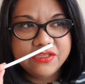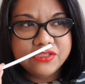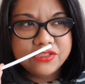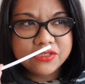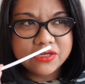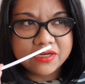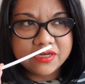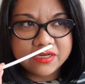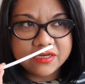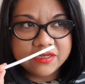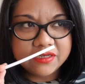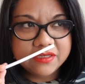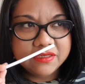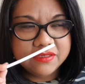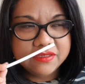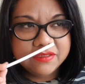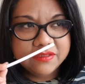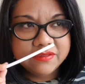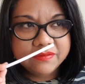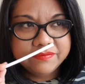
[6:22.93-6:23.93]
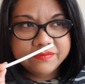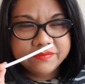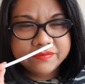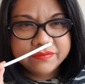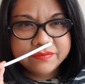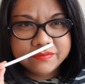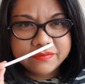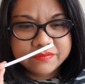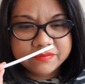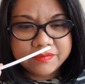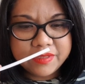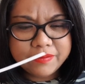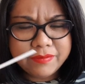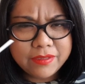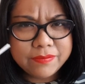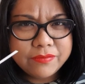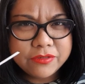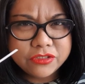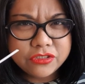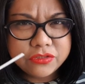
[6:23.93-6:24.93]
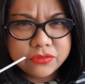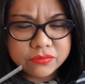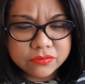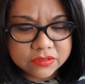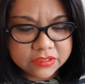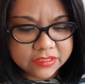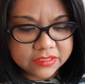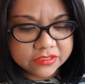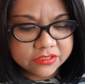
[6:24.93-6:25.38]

dark, maybe patchouli.